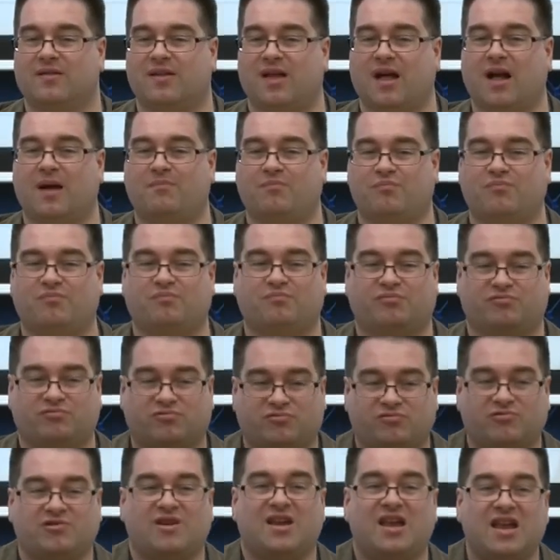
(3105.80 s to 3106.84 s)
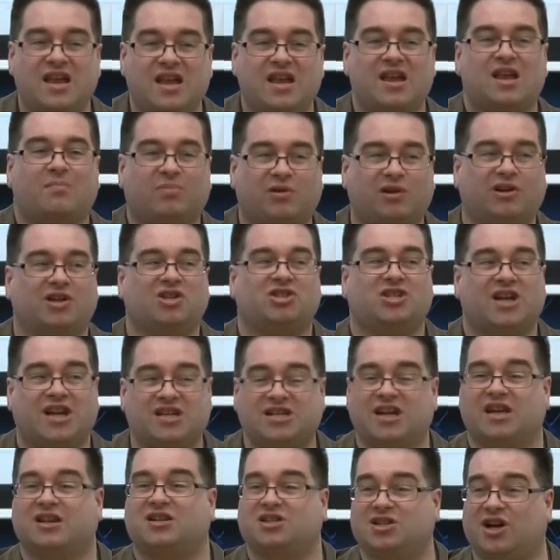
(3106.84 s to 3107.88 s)
a
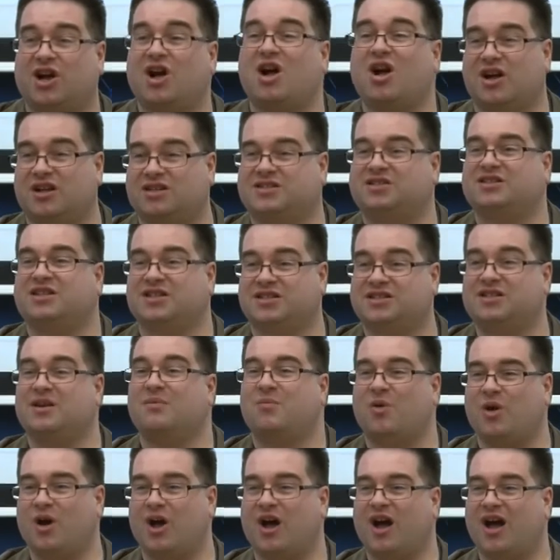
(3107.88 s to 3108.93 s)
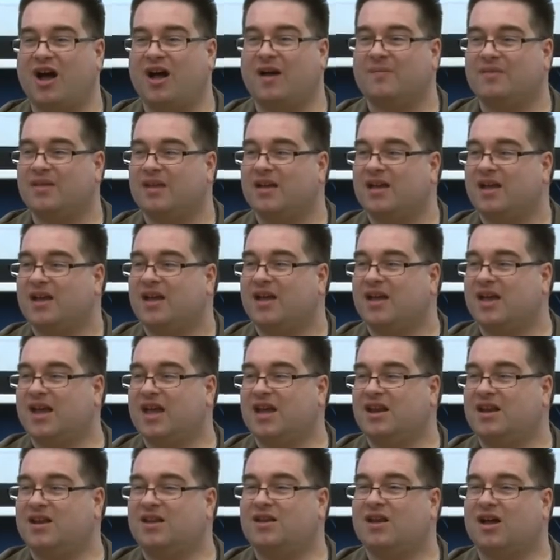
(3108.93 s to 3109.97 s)
pre-apologetic task, as it were,
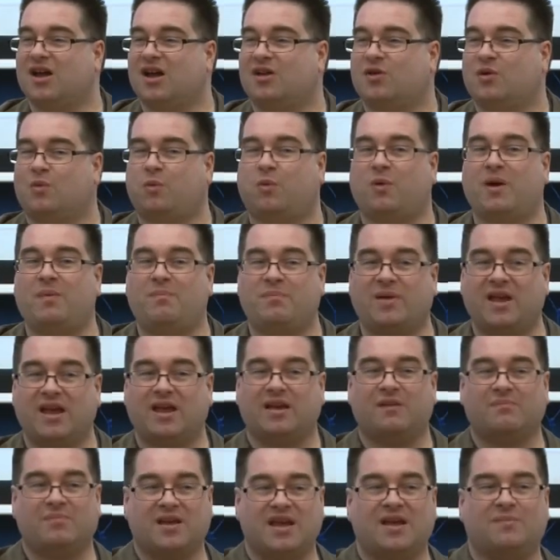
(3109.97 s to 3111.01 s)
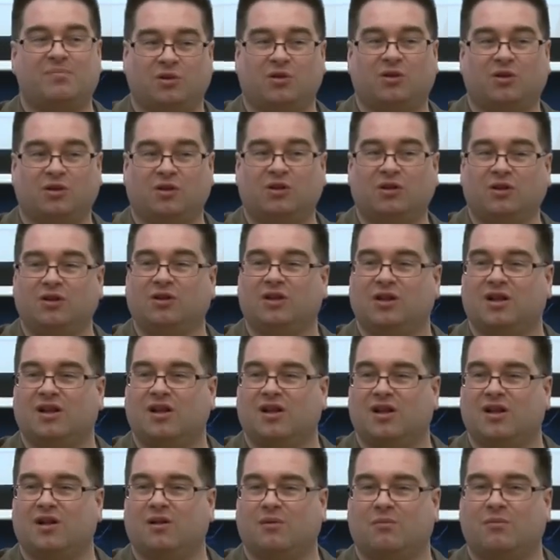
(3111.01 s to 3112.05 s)
in equipping people
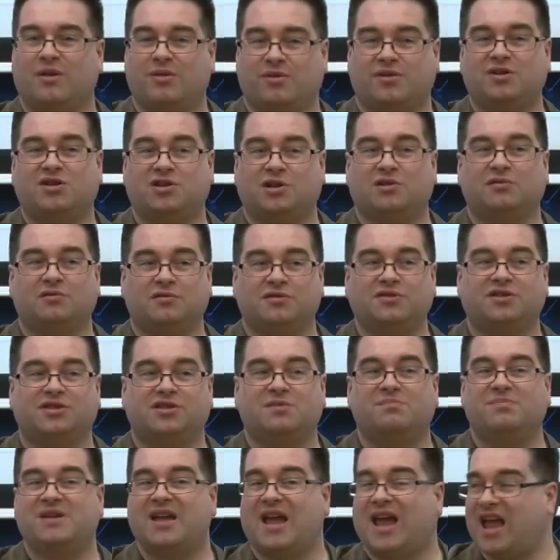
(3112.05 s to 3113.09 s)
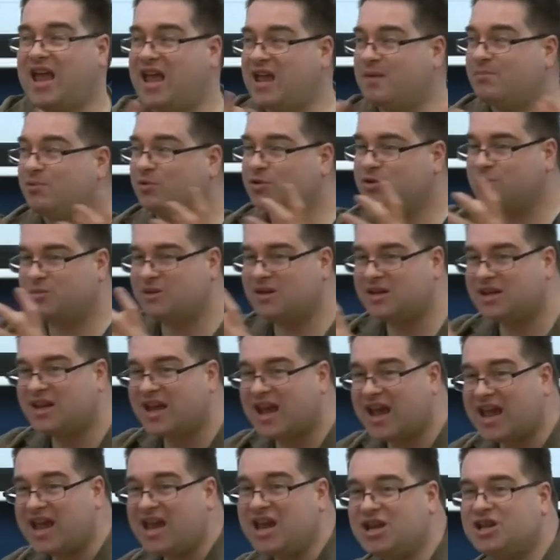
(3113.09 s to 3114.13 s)
with the tools to be able to
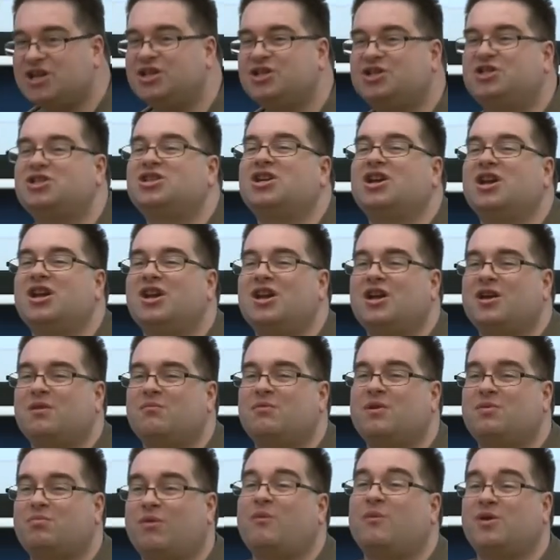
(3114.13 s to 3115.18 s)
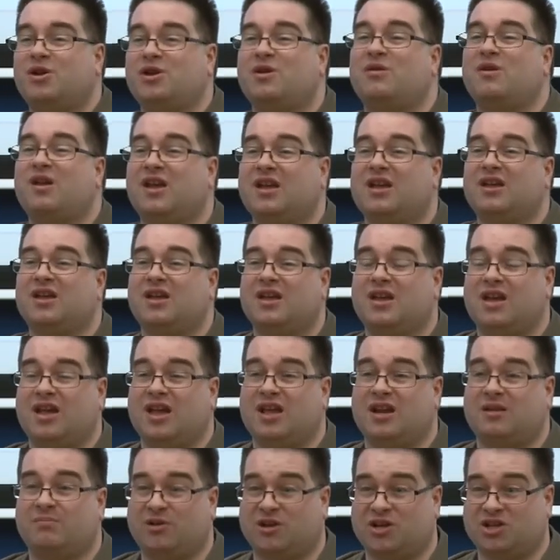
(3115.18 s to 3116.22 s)
engage with what we're doing
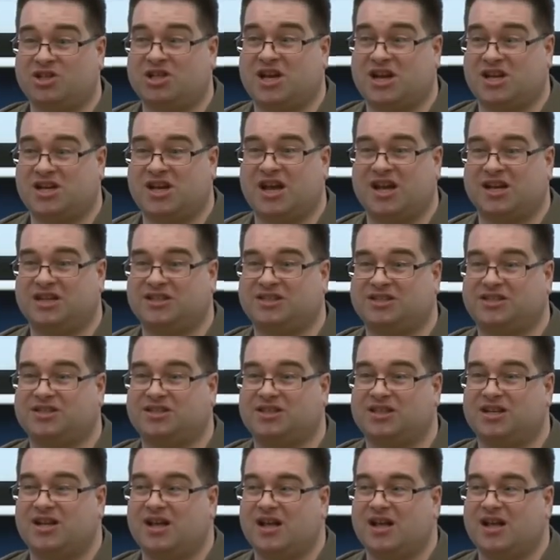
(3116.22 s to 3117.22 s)
in apologetics.